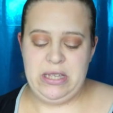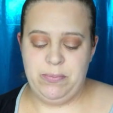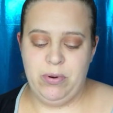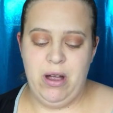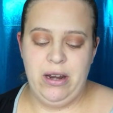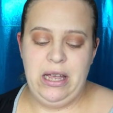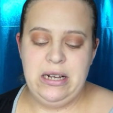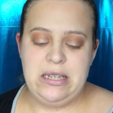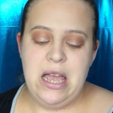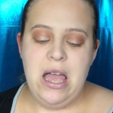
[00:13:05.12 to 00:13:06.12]
this
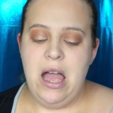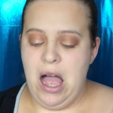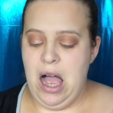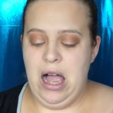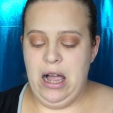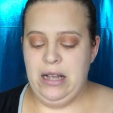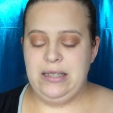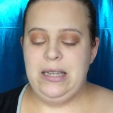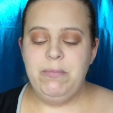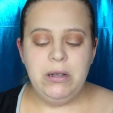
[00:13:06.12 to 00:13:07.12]
product. Uh,
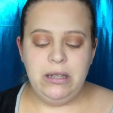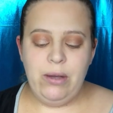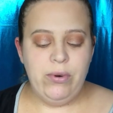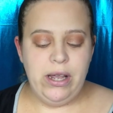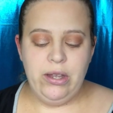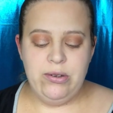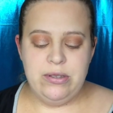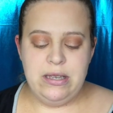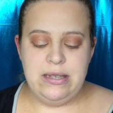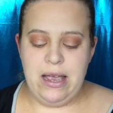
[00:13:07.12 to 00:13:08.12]
typically when I
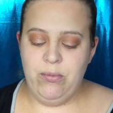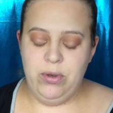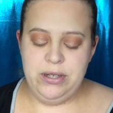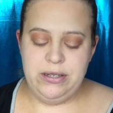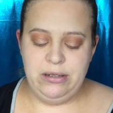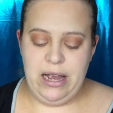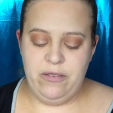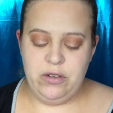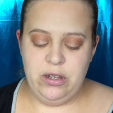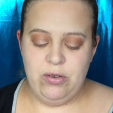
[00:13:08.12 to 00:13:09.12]
use this, I will still
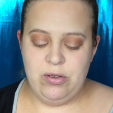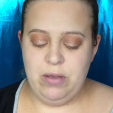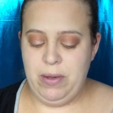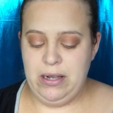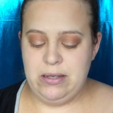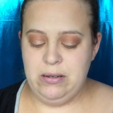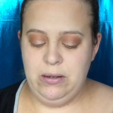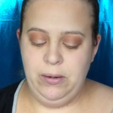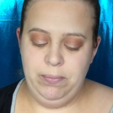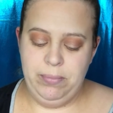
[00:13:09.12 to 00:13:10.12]
have to use the pencil,